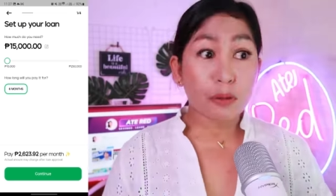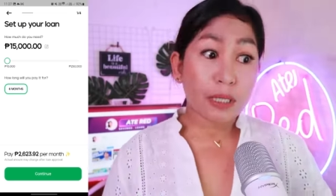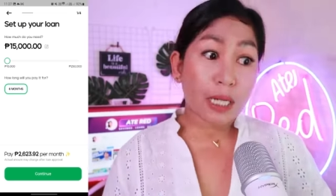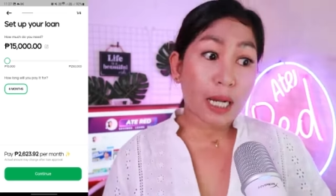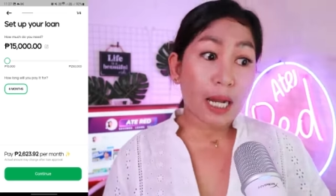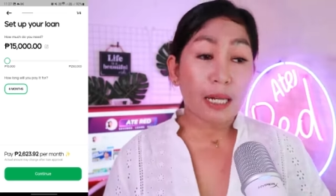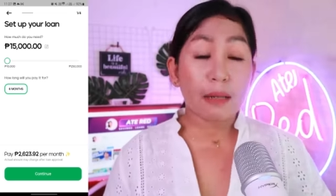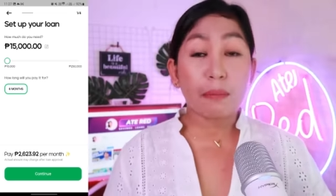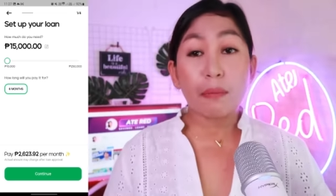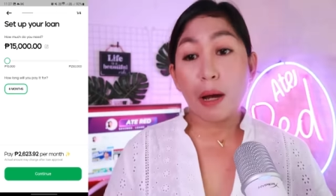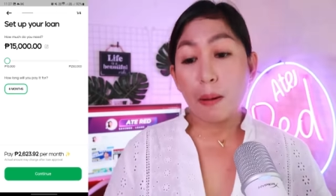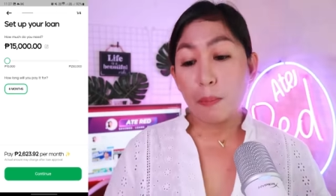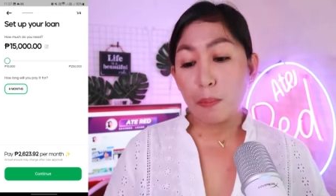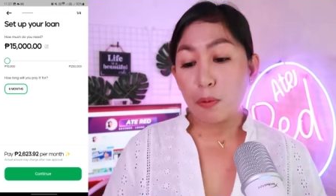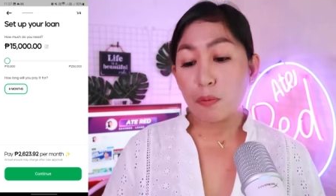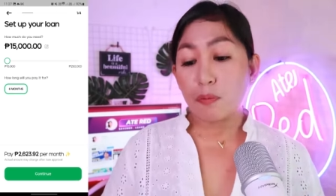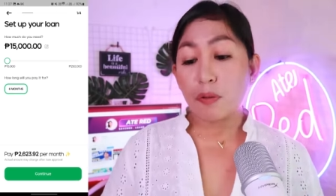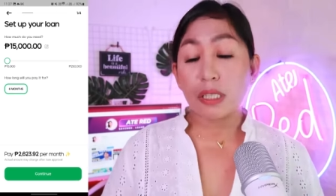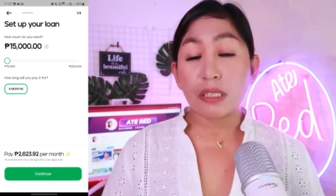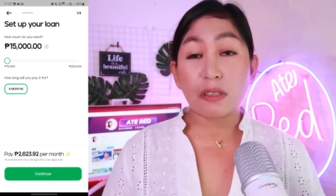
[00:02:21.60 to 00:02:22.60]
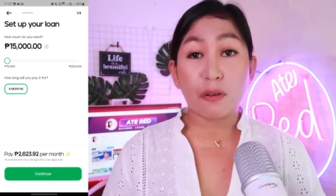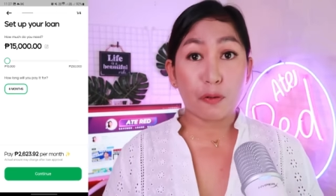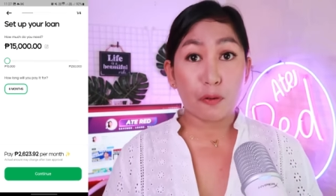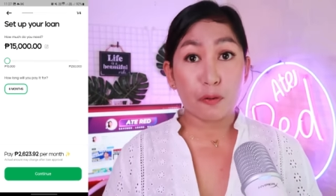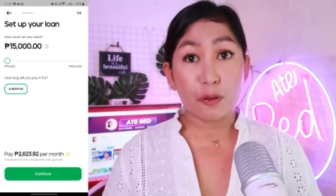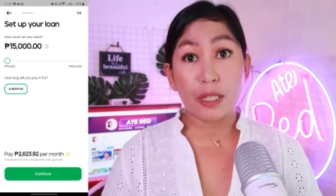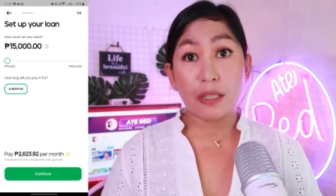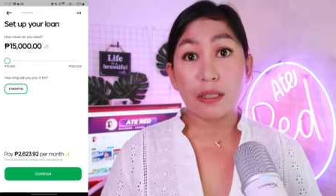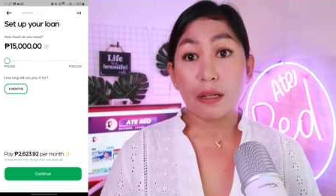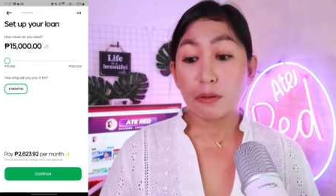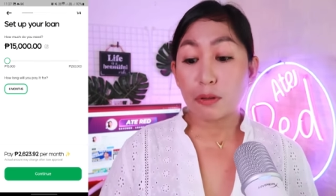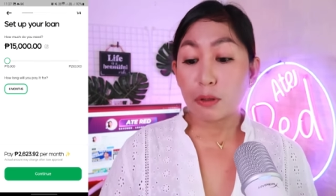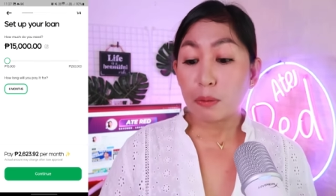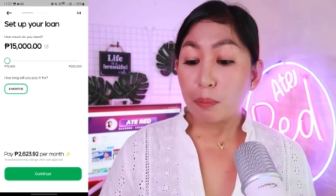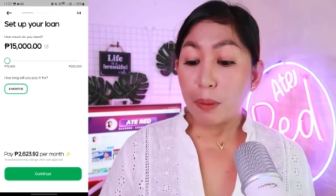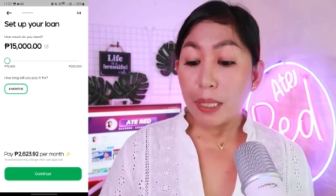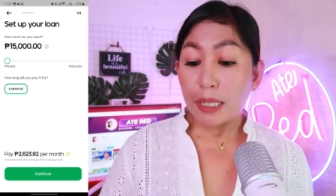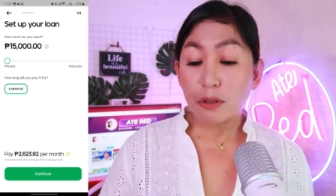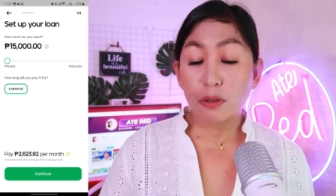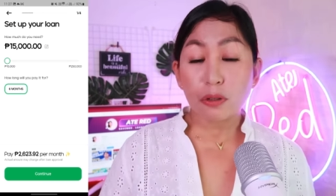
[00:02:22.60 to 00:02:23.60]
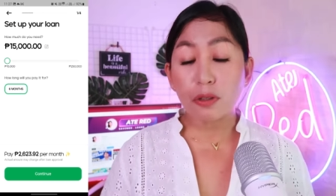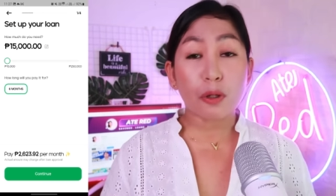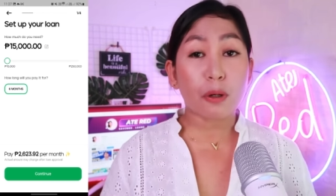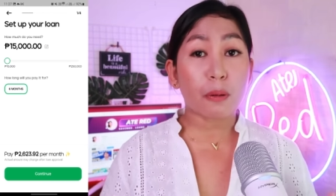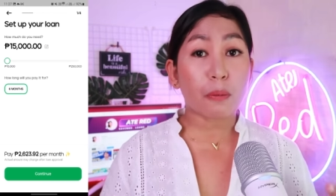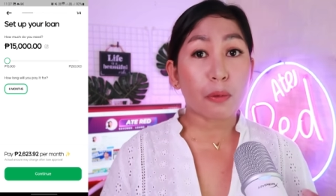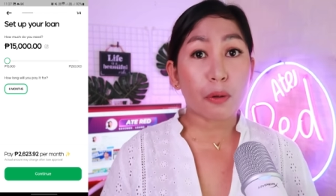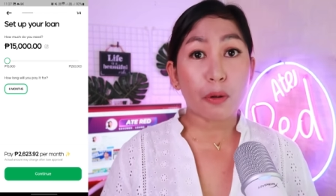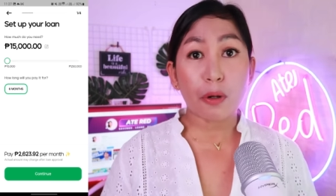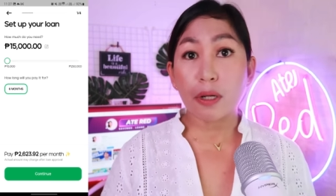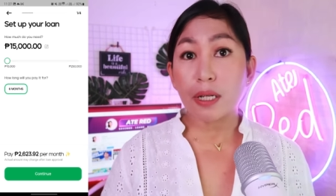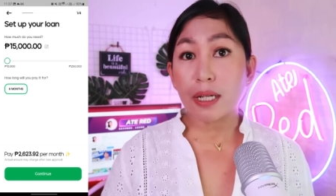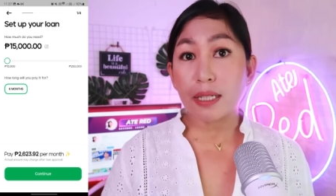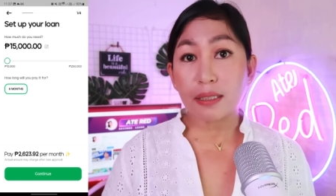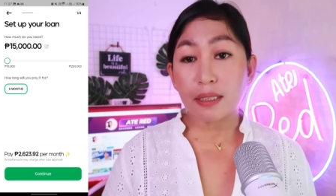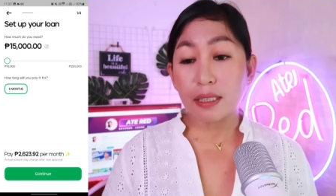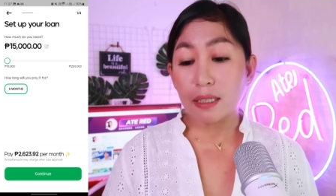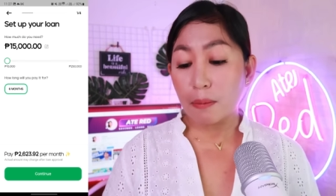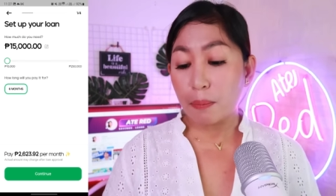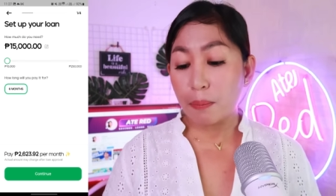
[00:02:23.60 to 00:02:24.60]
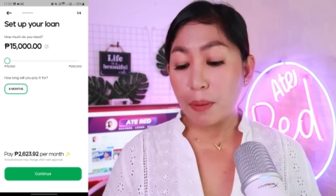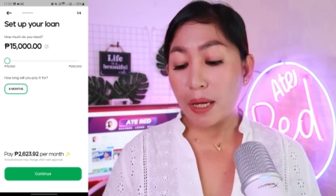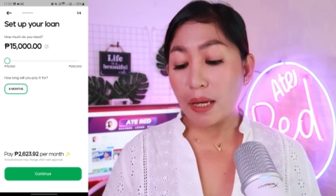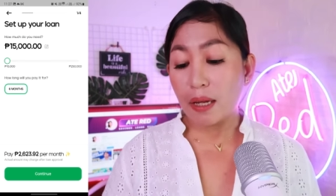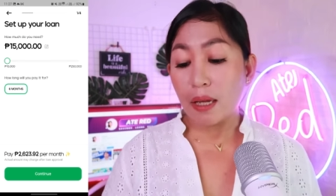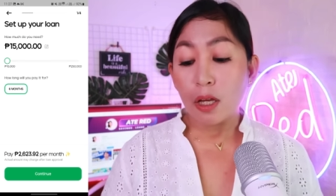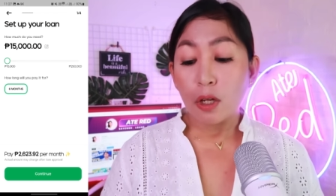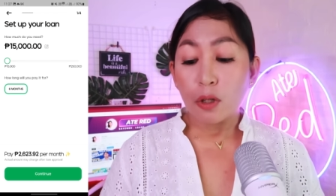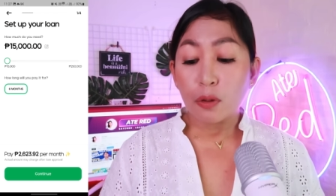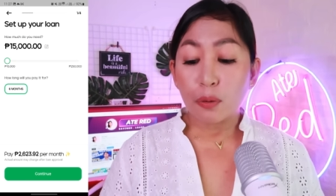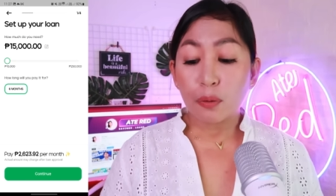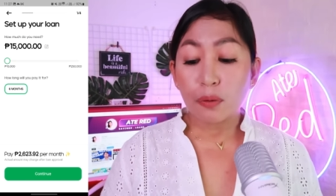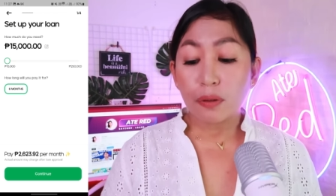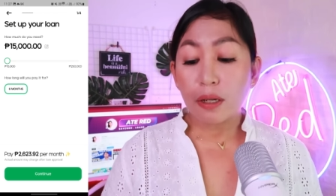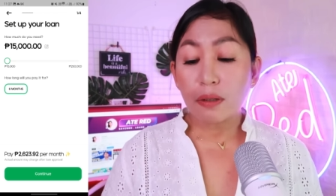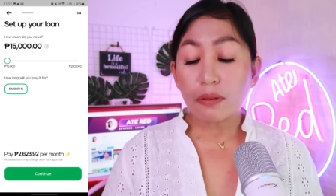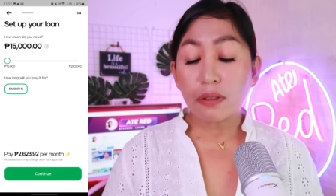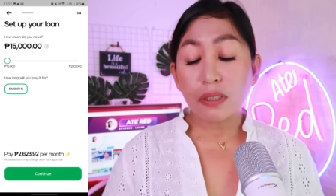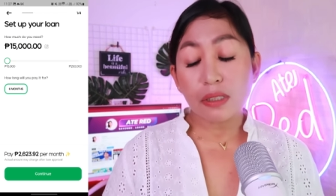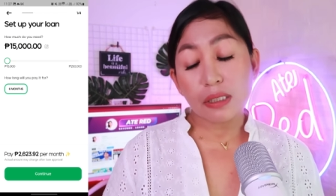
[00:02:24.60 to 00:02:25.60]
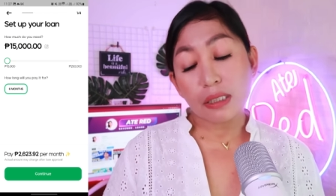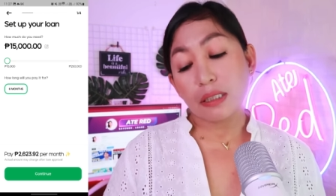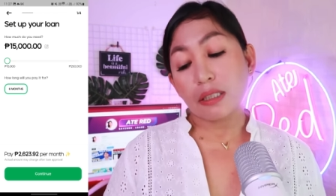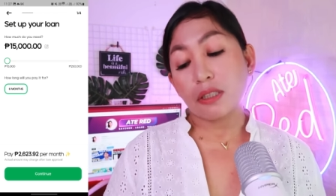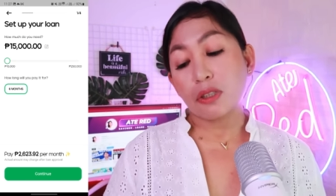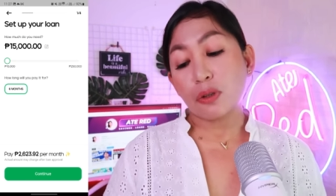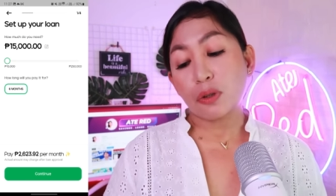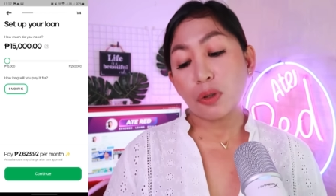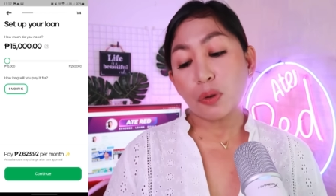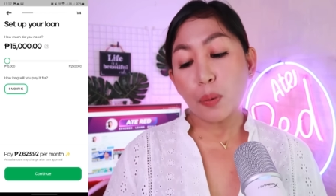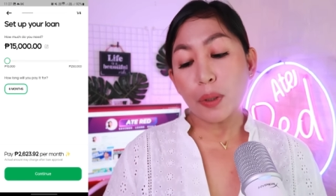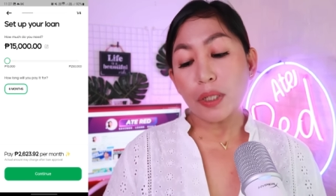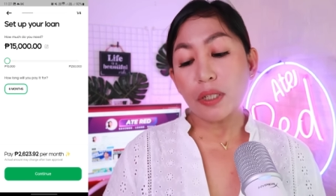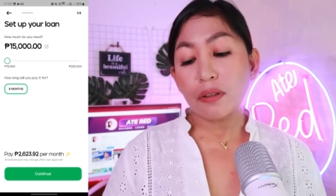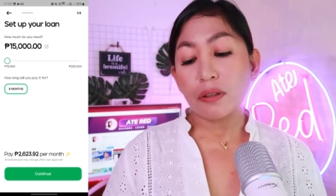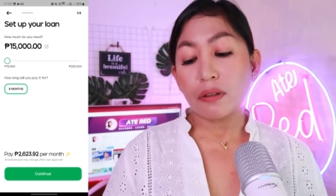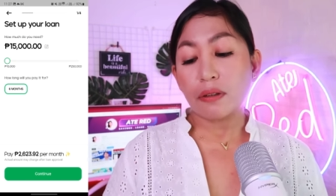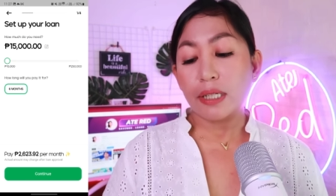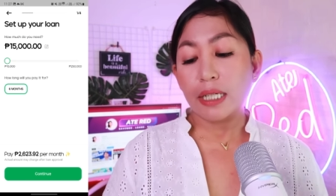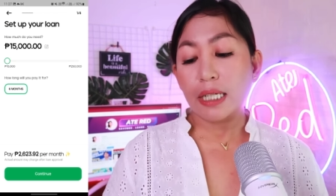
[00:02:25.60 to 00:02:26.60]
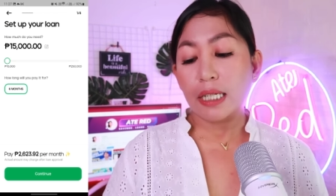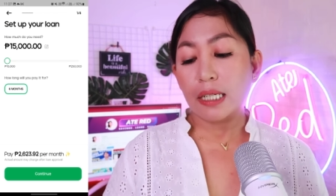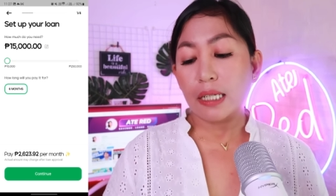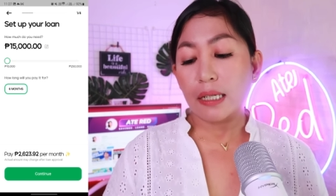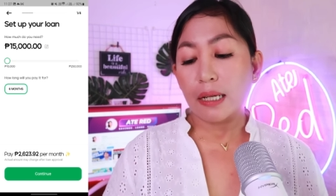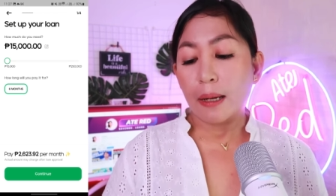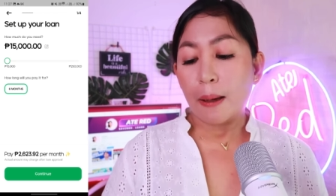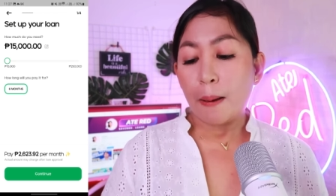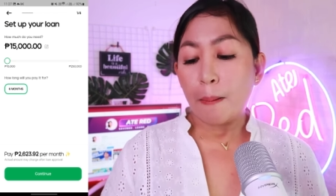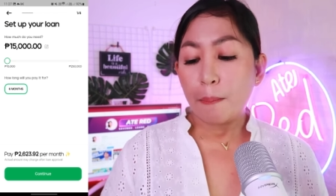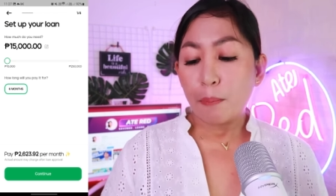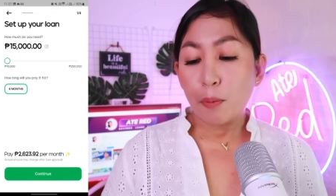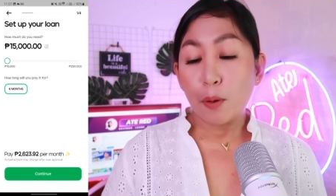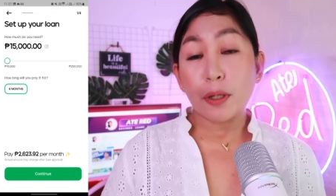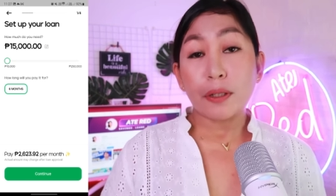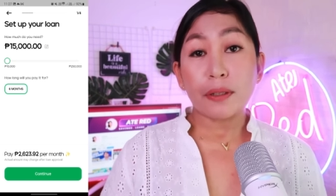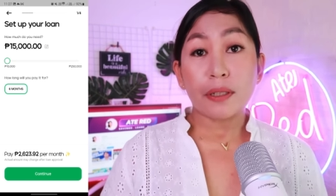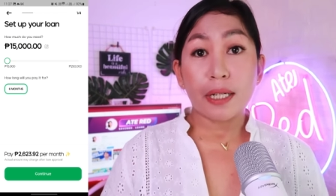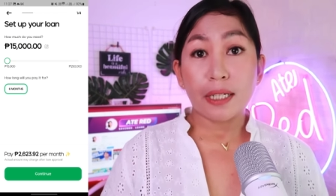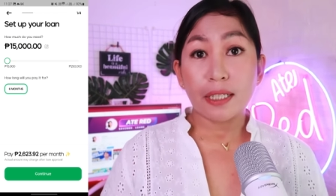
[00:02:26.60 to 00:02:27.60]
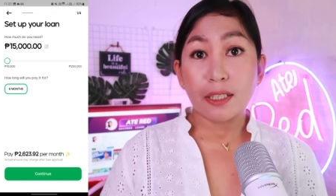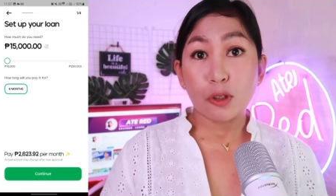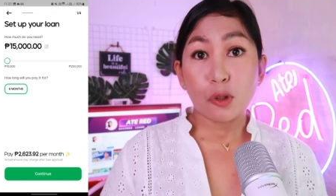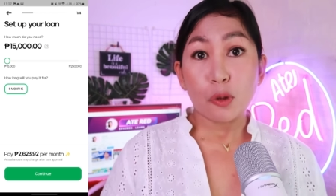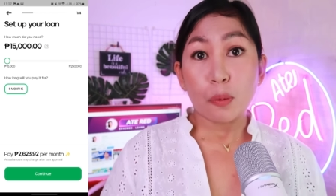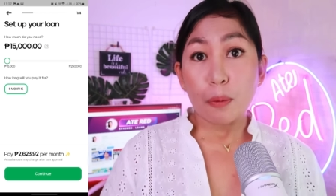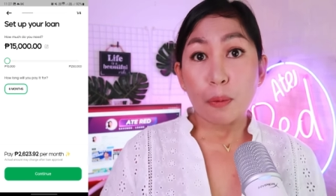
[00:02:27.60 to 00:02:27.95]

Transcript: sakaling ma-approve ka sa 15,000 pesos, you're more or less gonna pay 2,623.92